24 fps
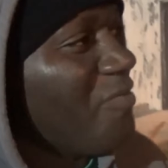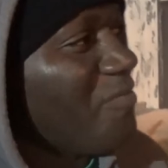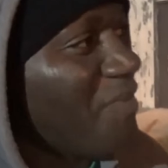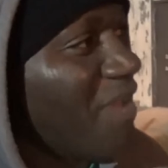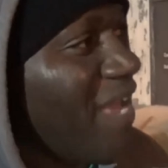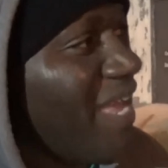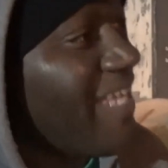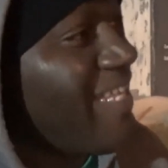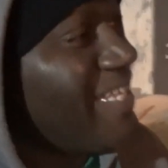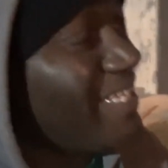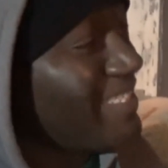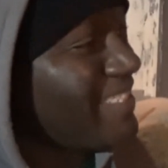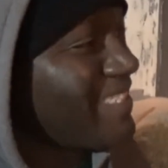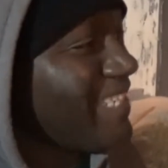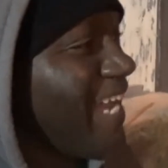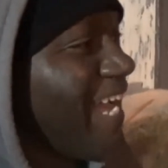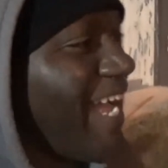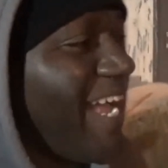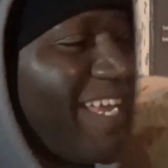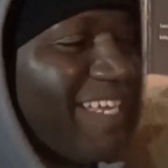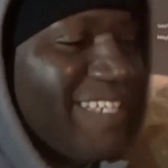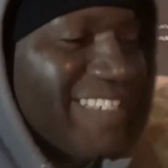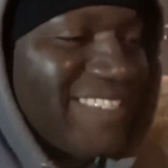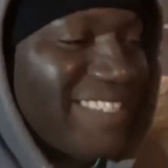man. These
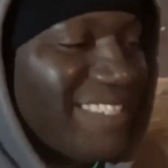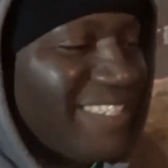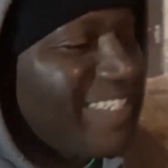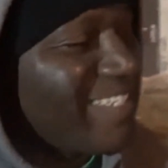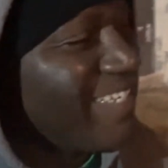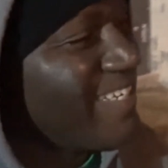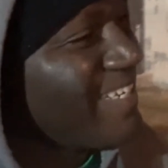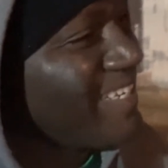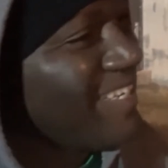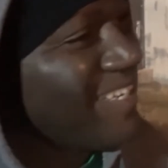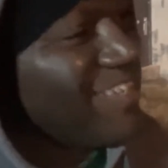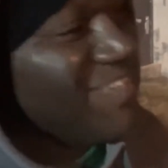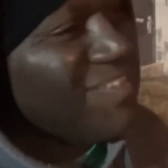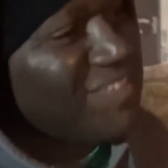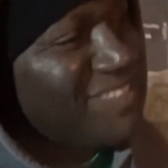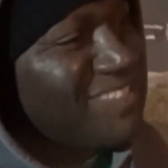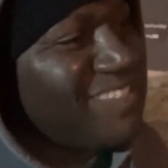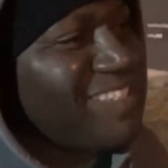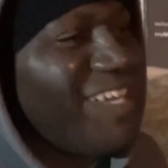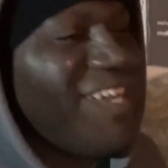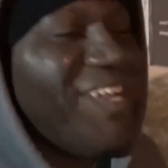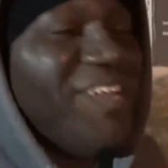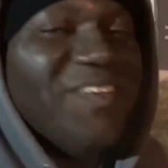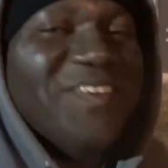guys, I
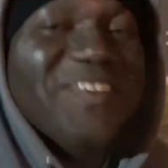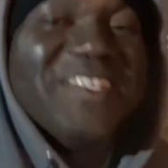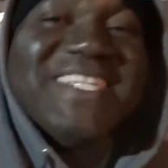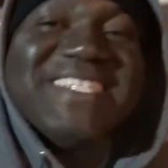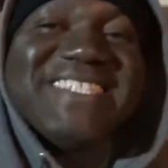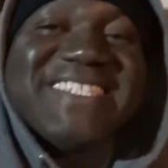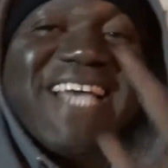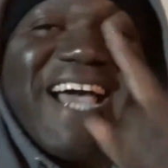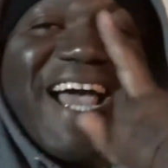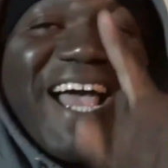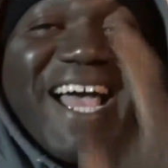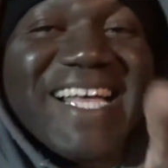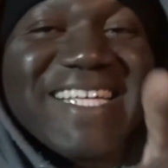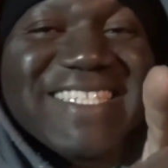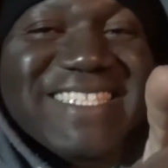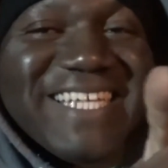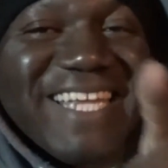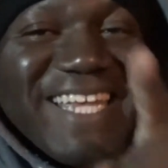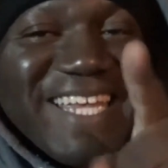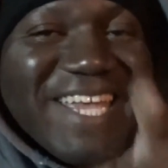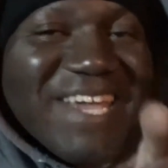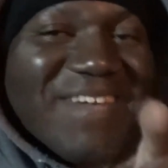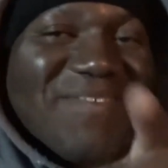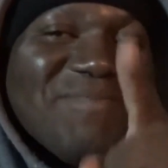tell you, these guys,
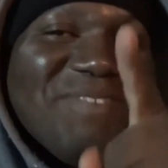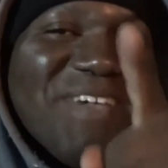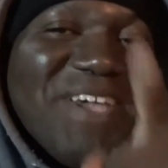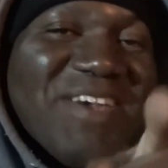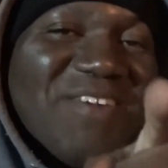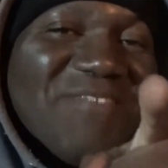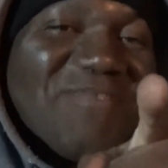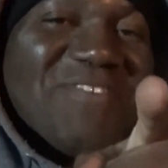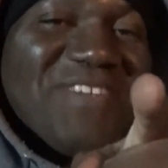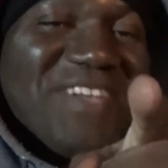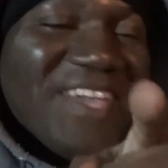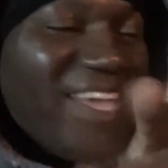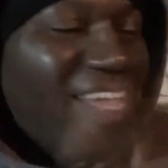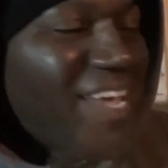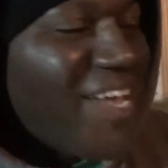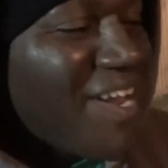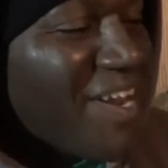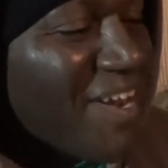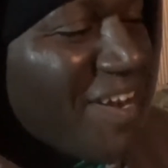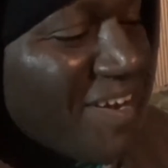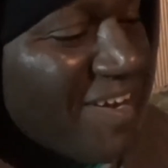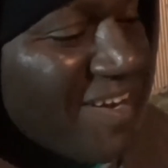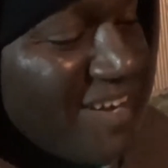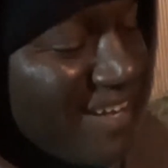they get me every
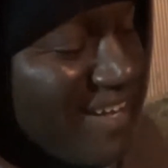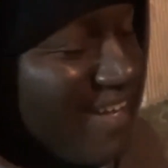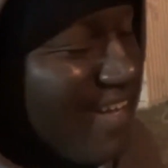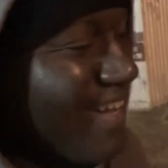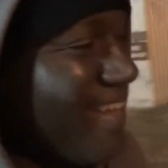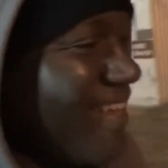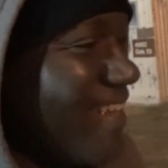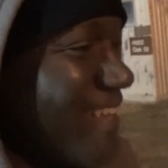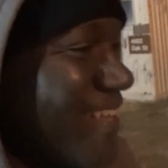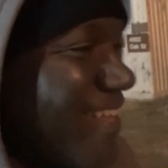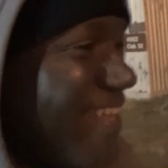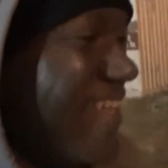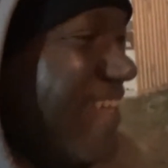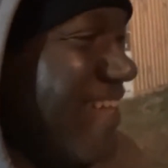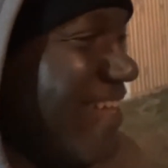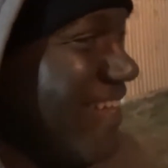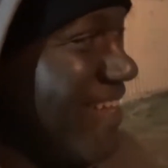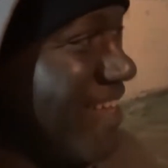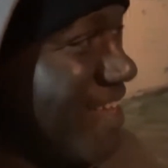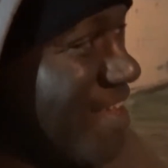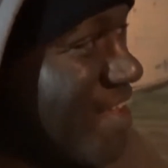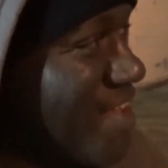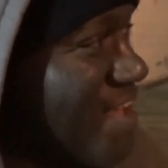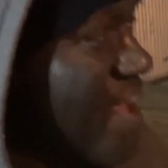year.
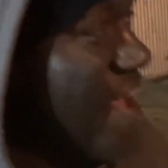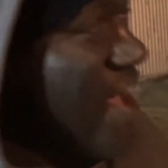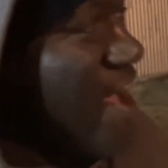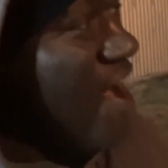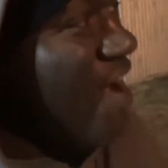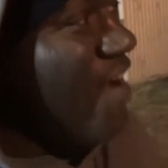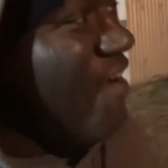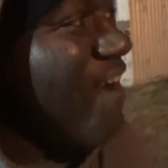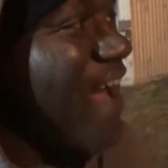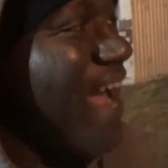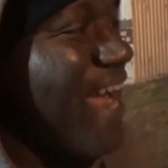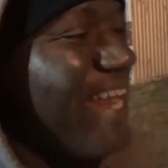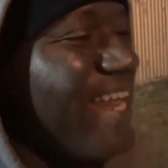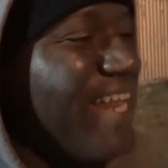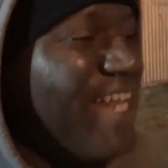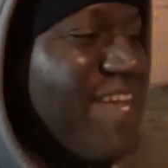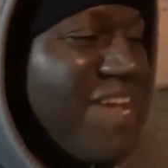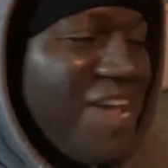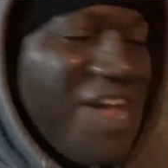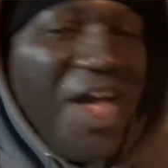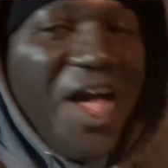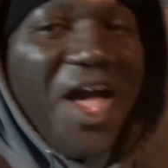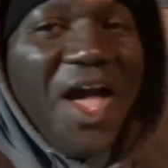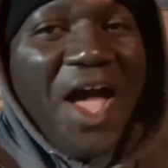All right.
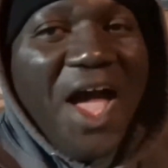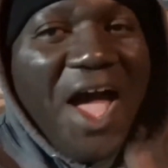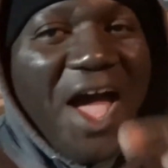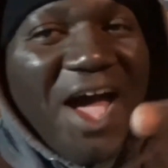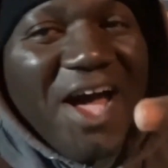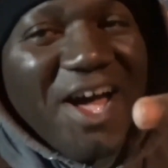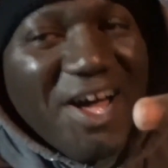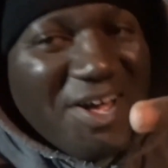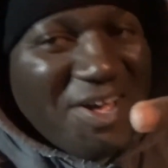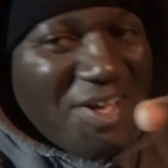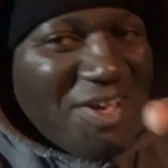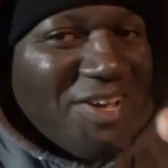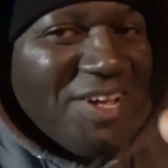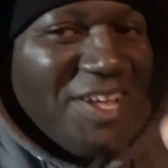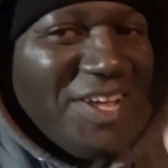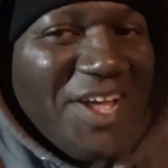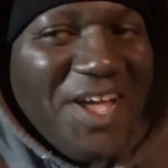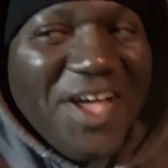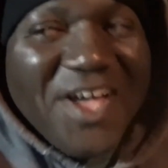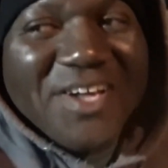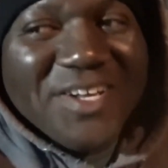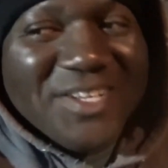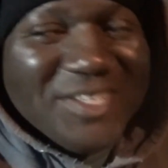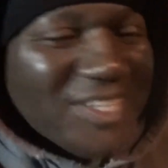
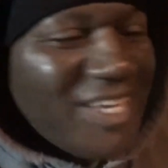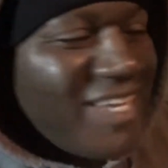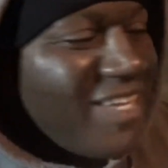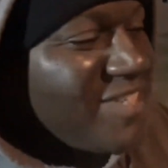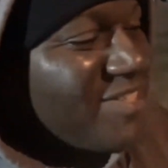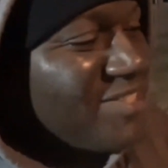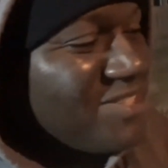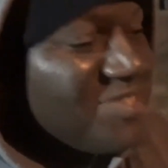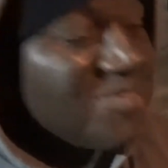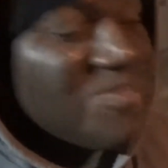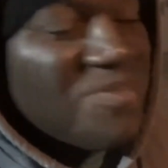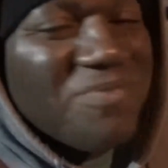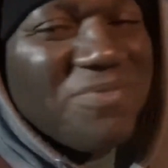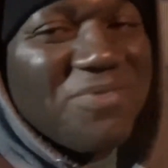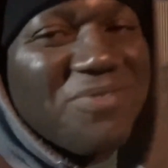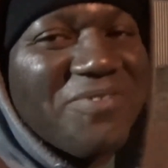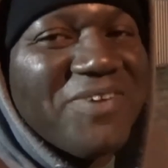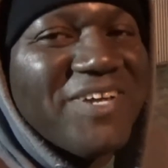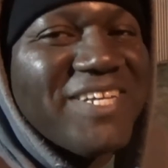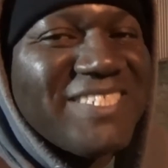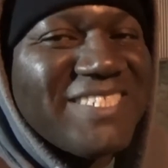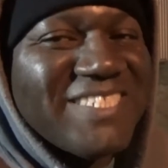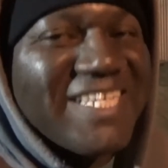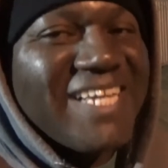Zoom
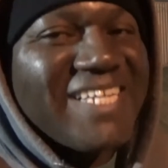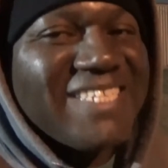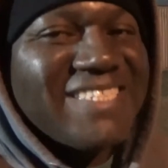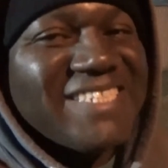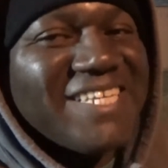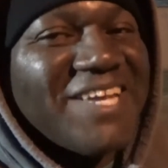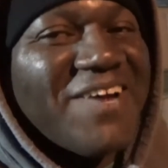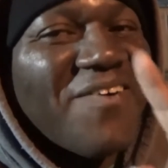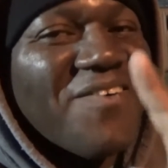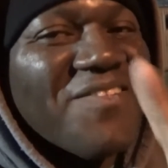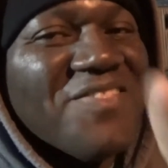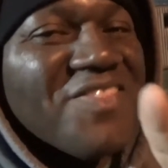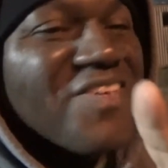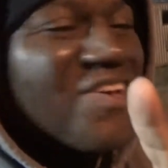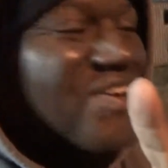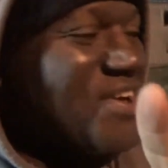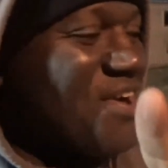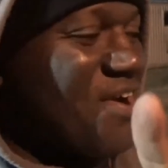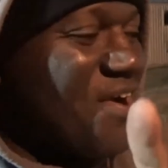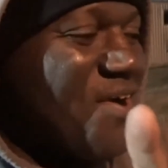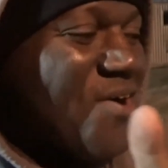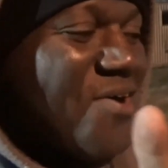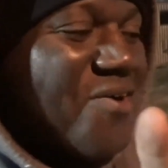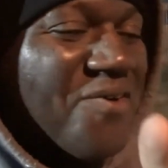three sixty on the
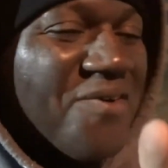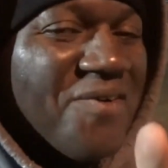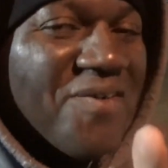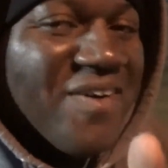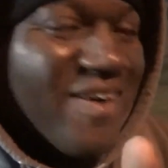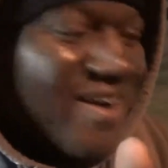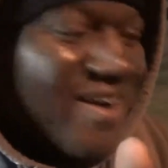go.